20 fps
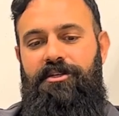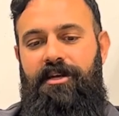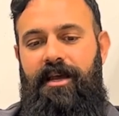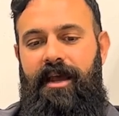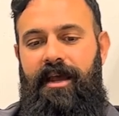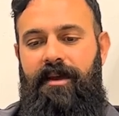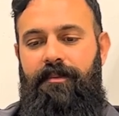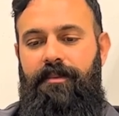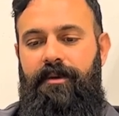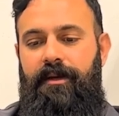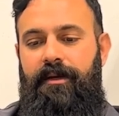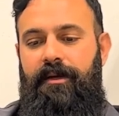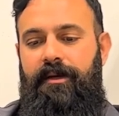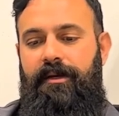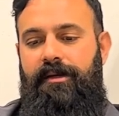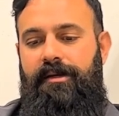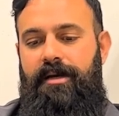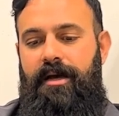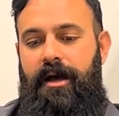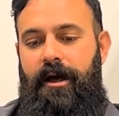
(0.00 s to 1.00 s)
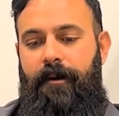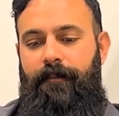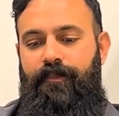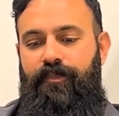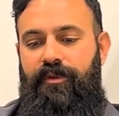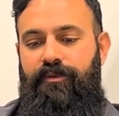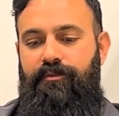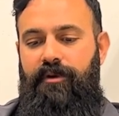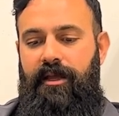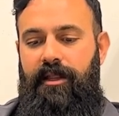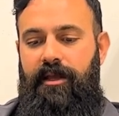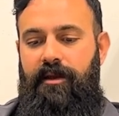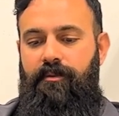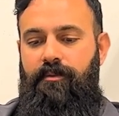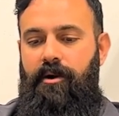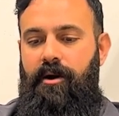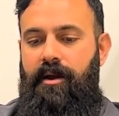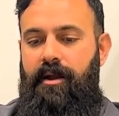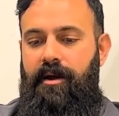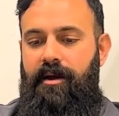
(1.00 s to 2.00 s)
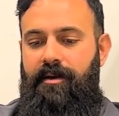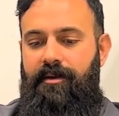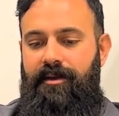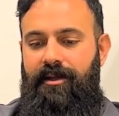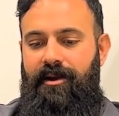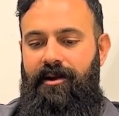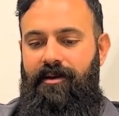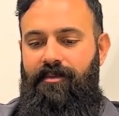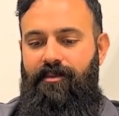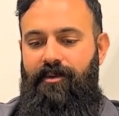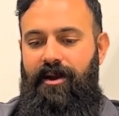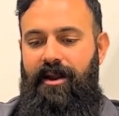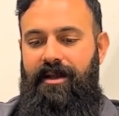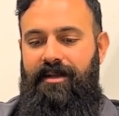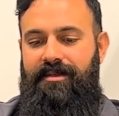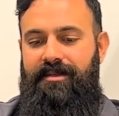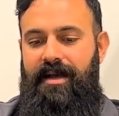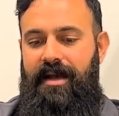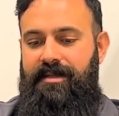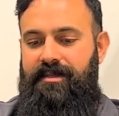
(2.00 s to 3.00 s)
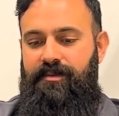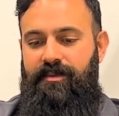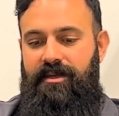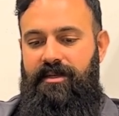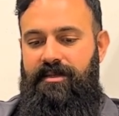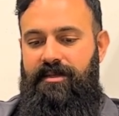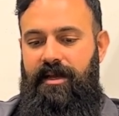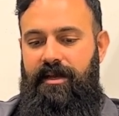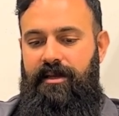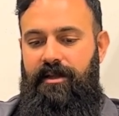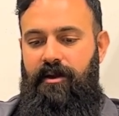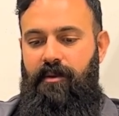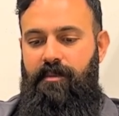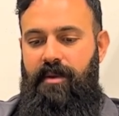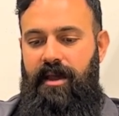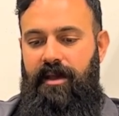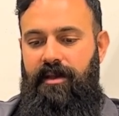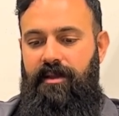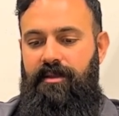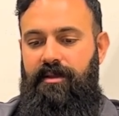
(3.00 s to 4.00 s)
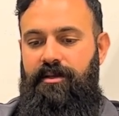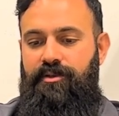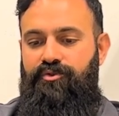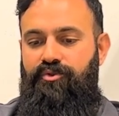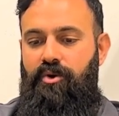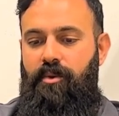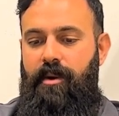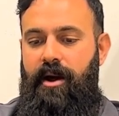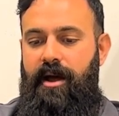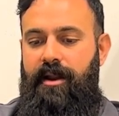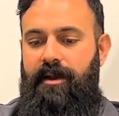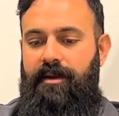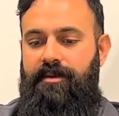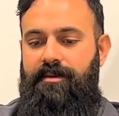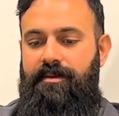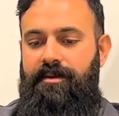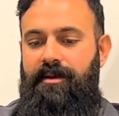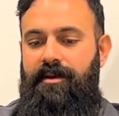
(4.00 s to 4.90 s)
shape. Um, really want to you know what excites me is like you know making these robotic